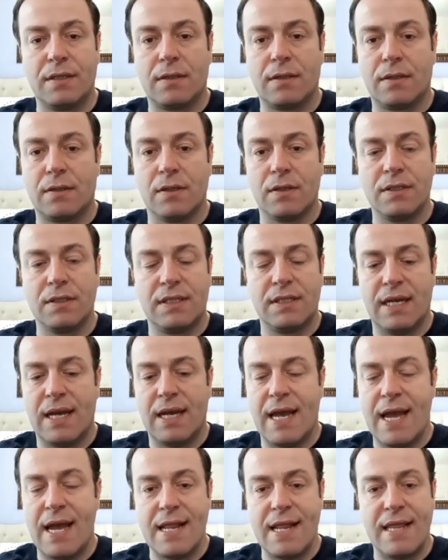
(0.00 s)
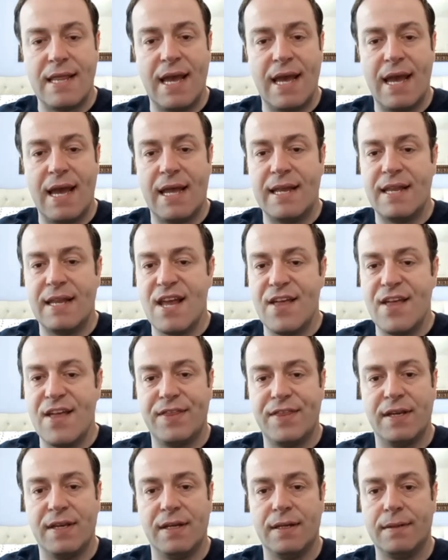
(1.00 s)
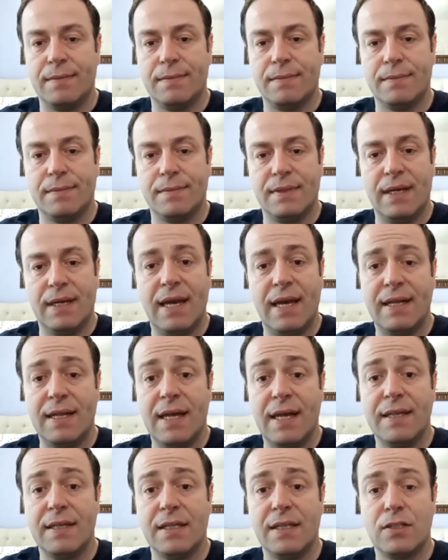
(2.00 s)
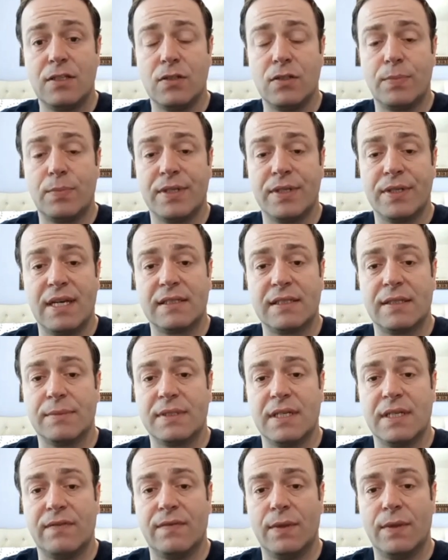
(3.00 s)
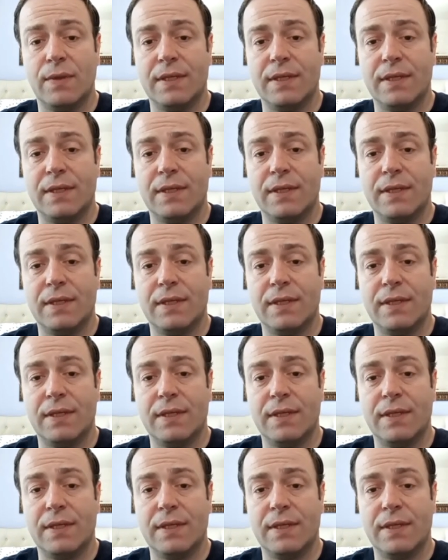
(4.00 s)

Because they had nothing. They had nothing to protect themselves with.